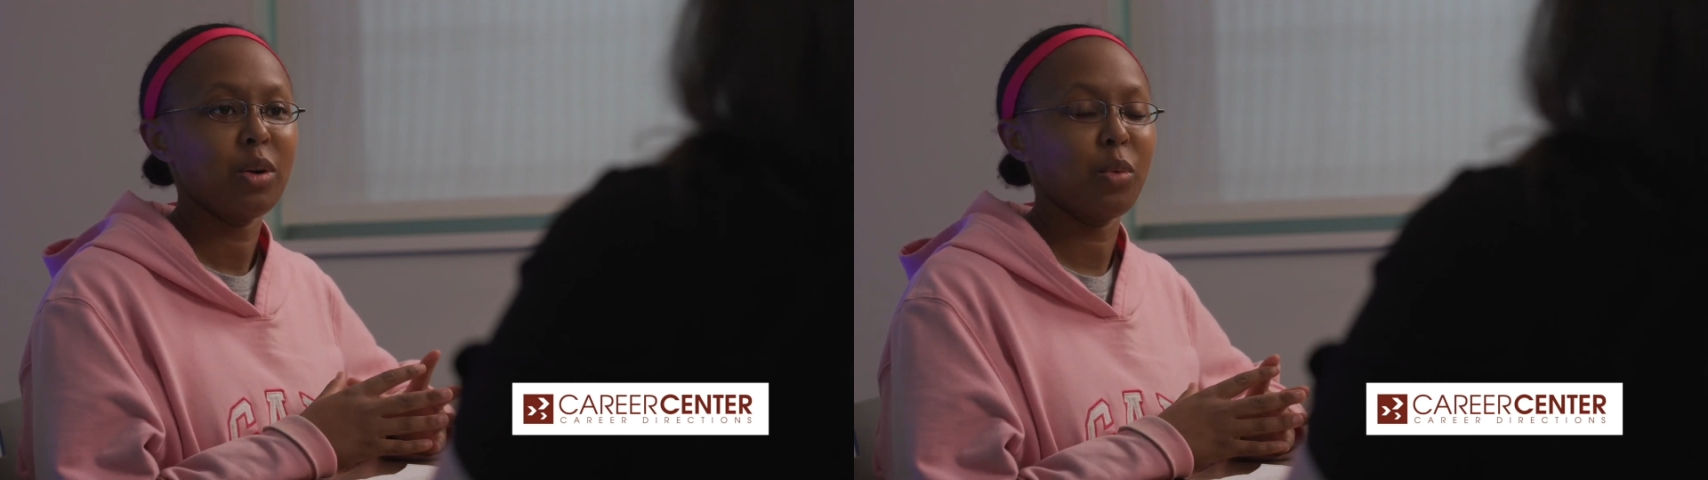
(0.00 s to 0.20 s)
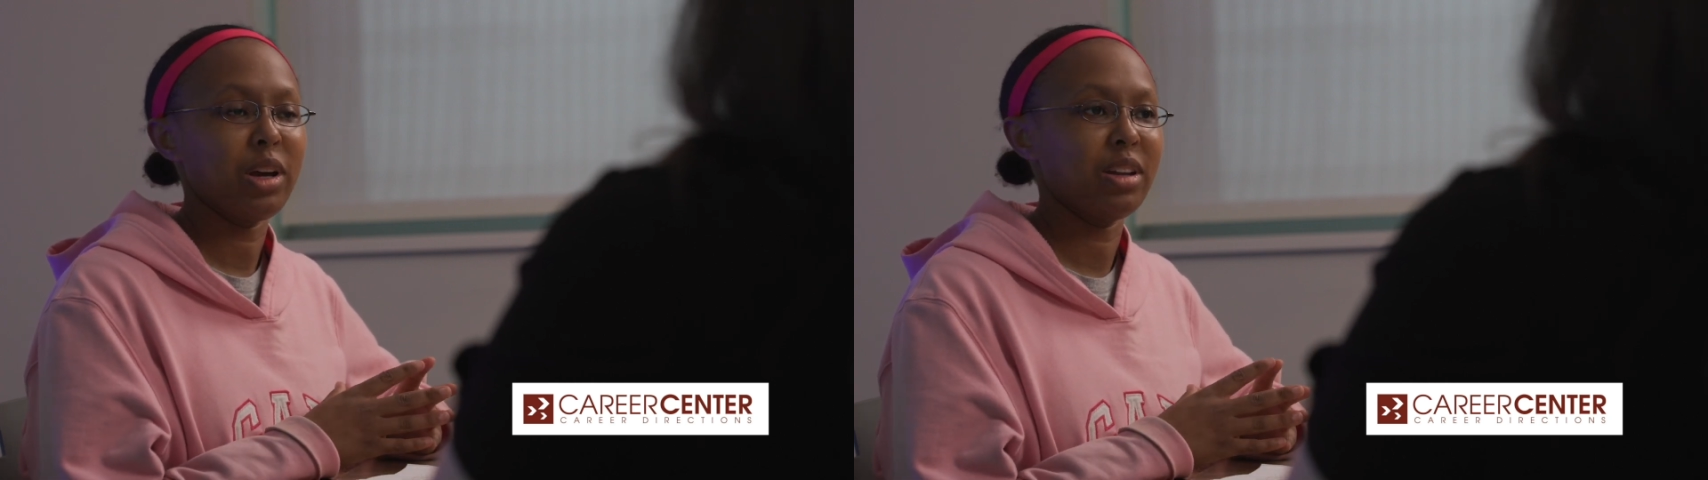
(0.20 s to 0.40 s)

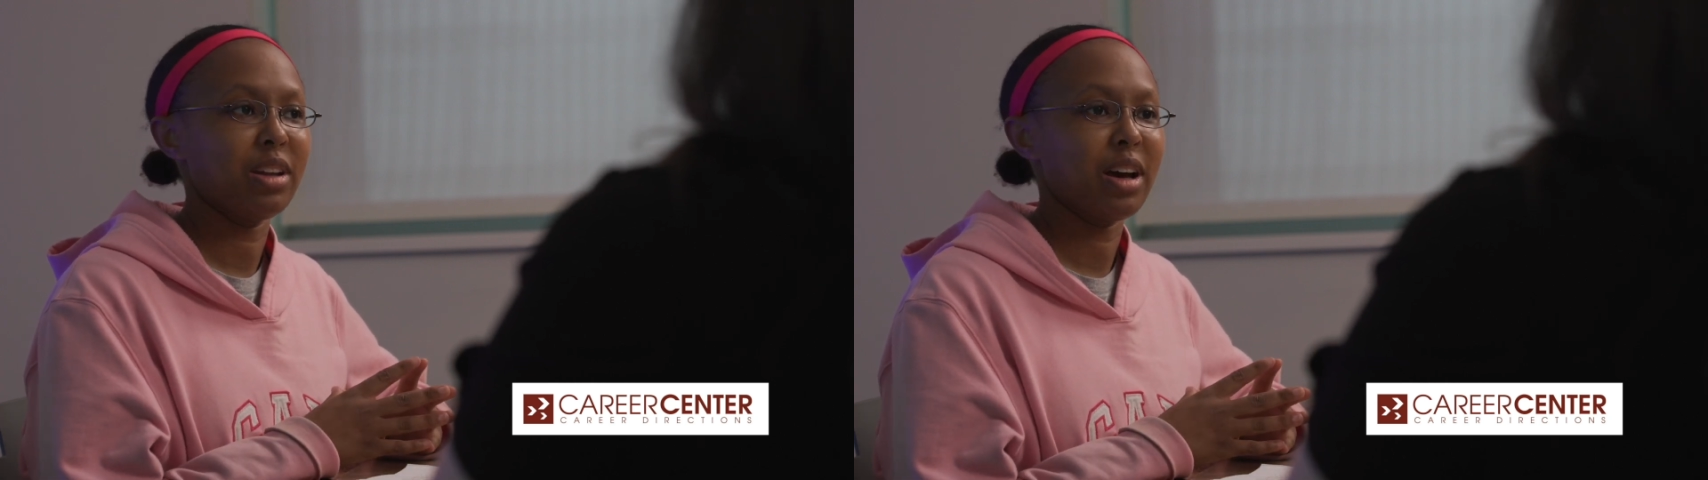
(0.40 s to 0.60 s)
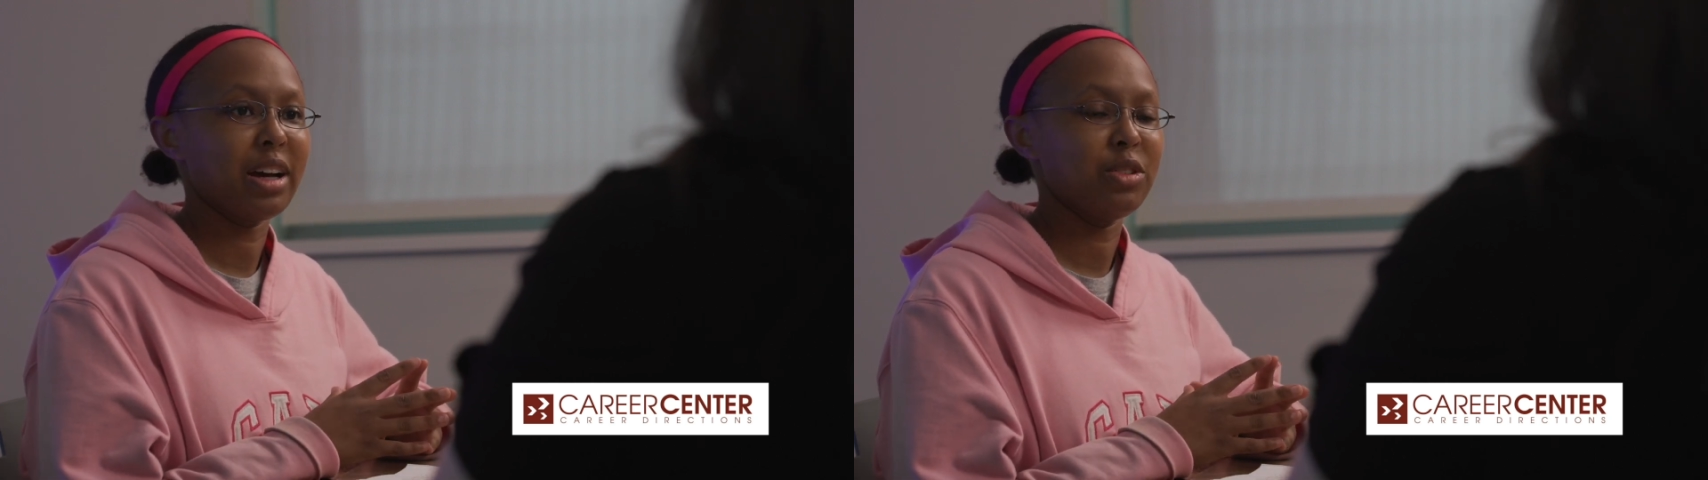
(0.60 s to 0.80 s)

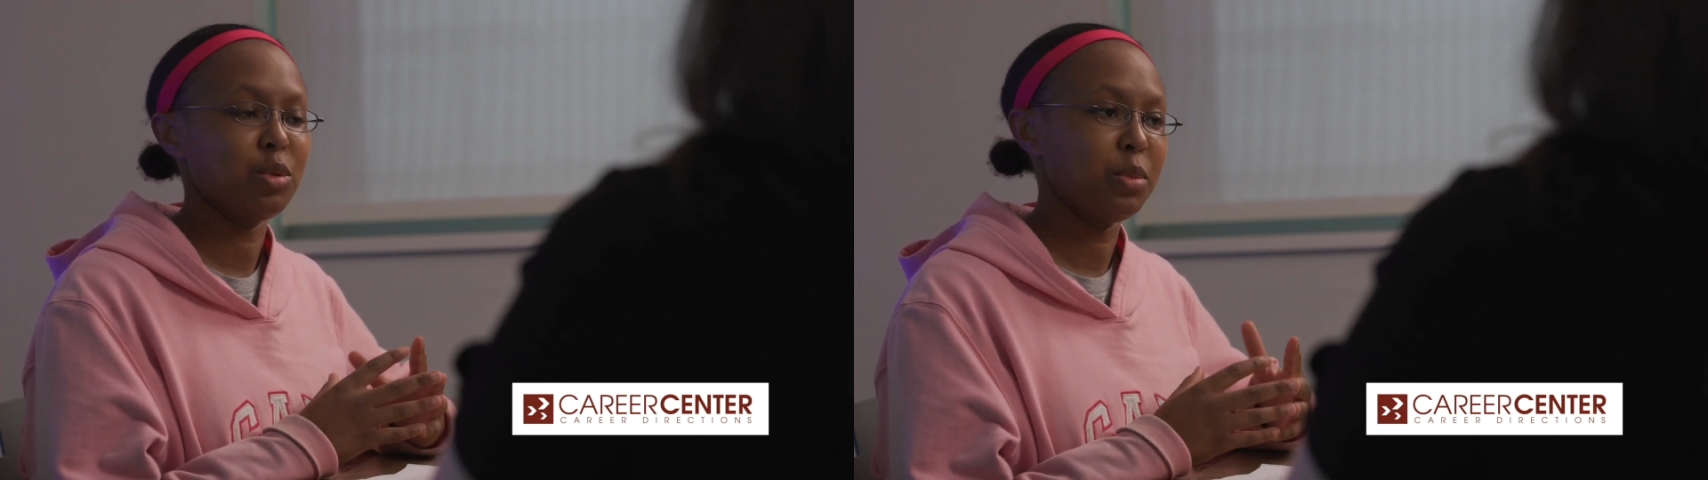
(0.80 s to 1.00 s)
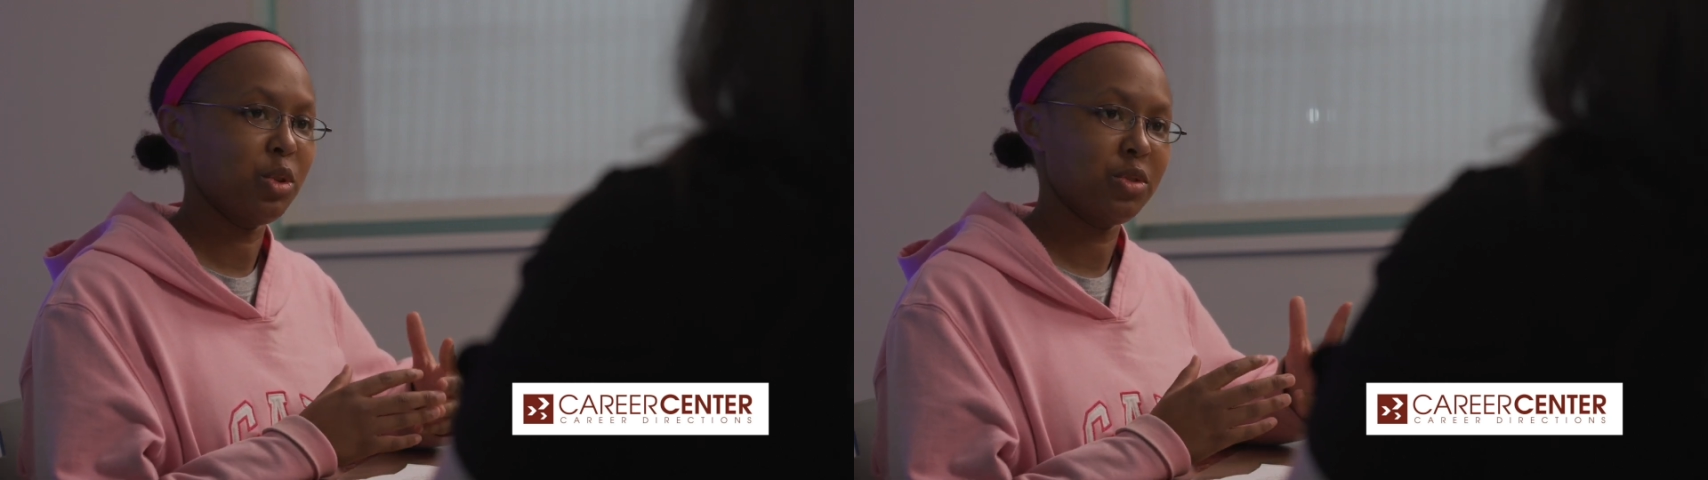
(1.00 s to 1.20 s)
when I
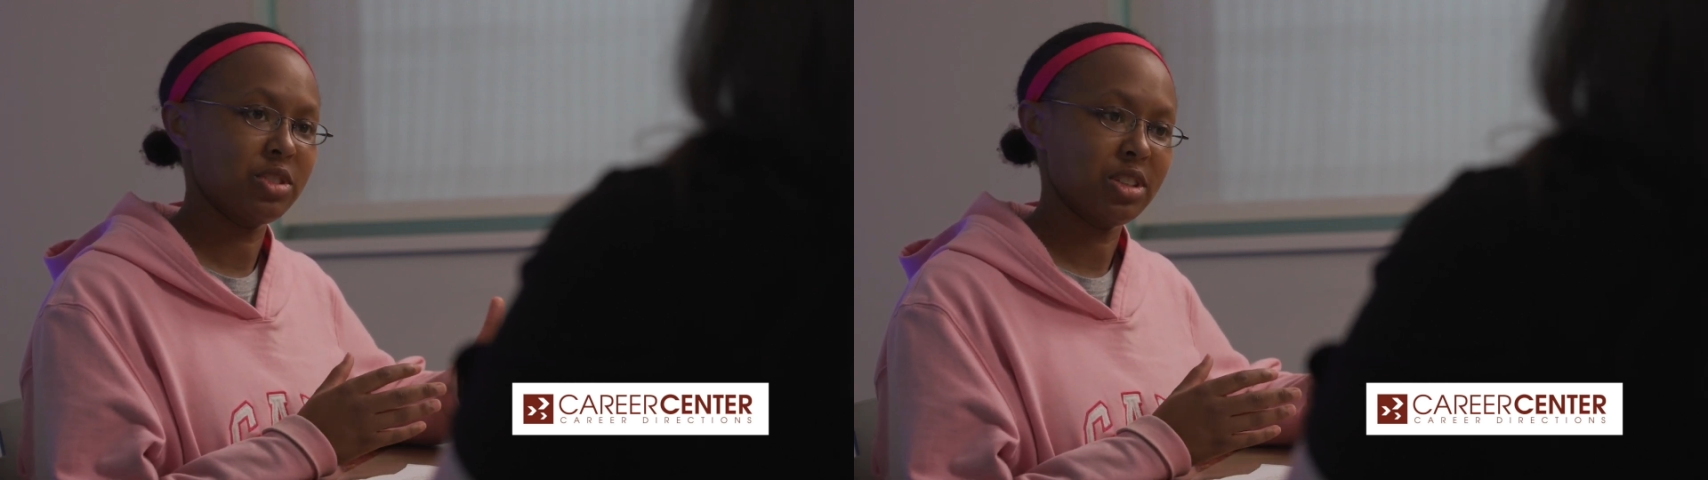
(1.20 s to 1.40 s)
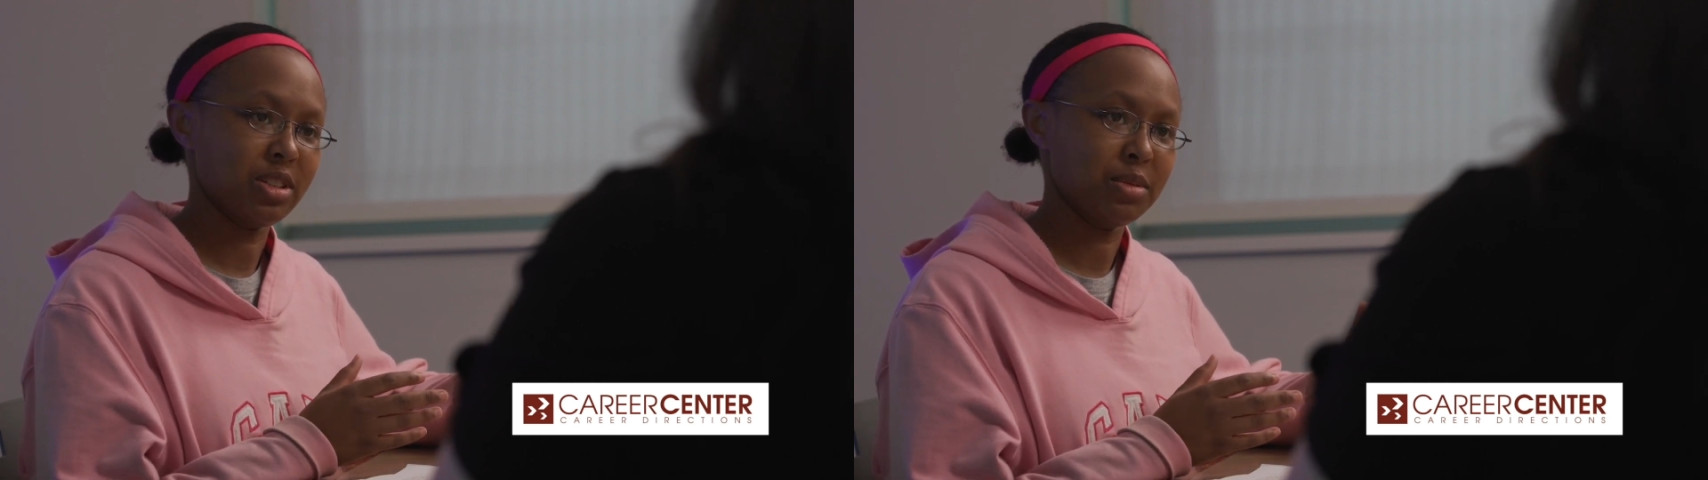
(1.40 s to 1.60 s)
do move
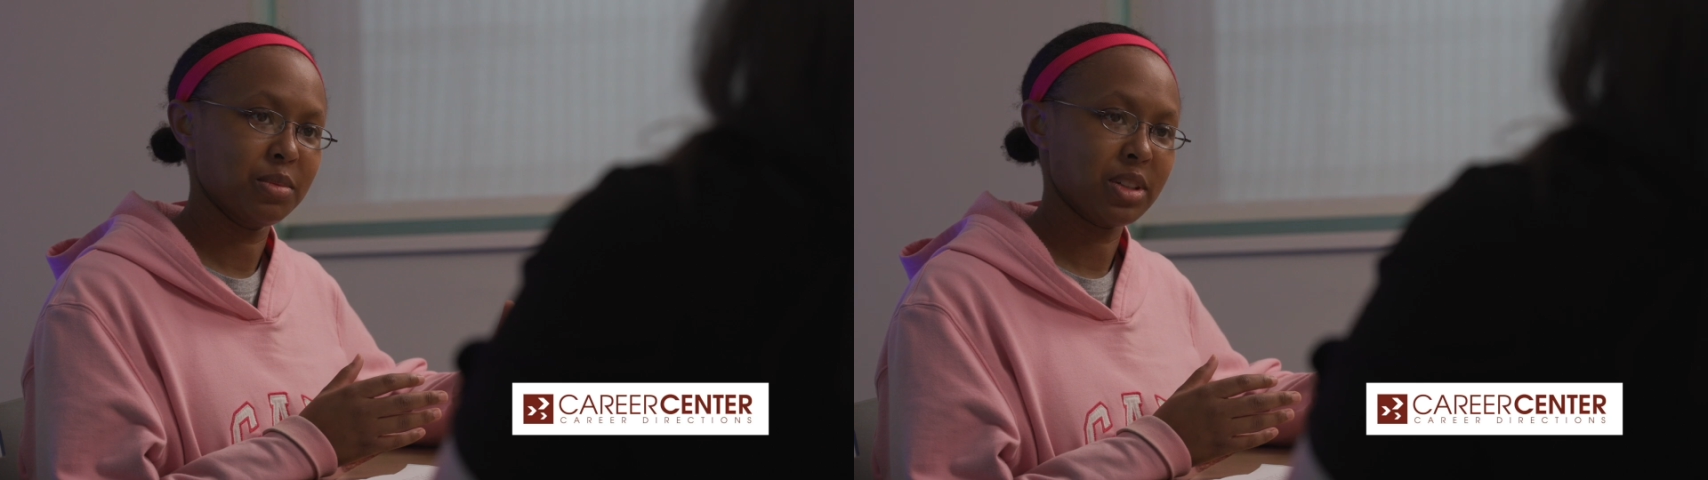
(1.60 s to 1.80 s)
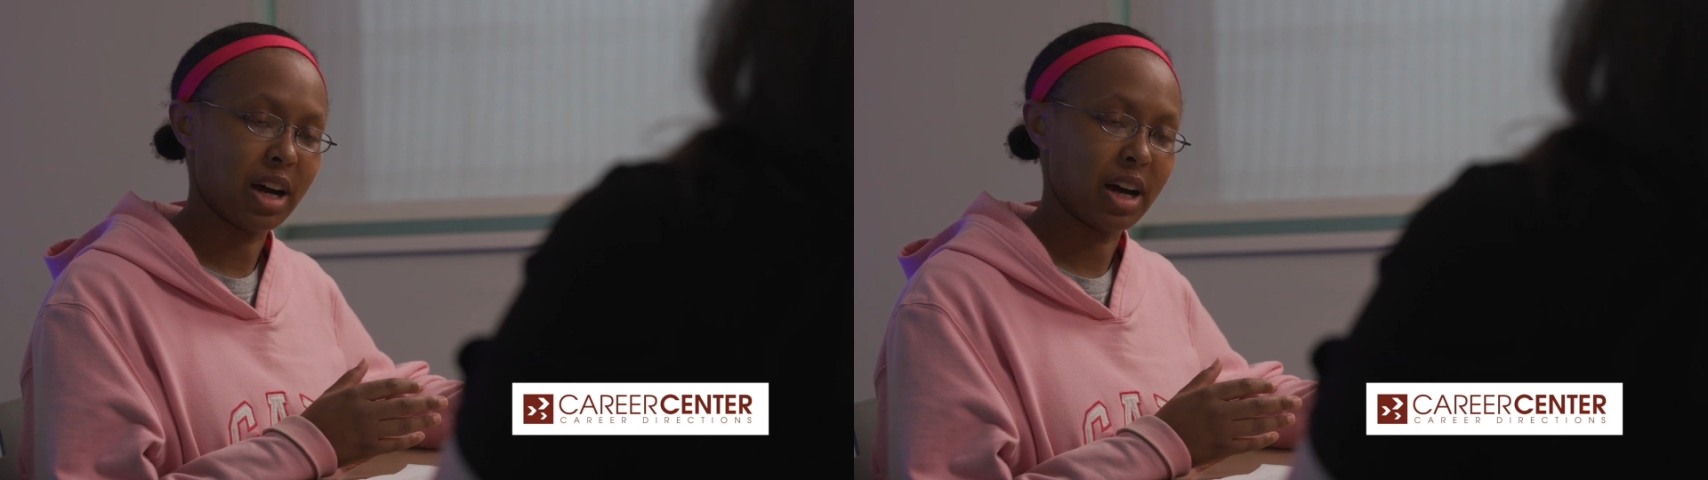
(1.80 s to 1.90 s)
to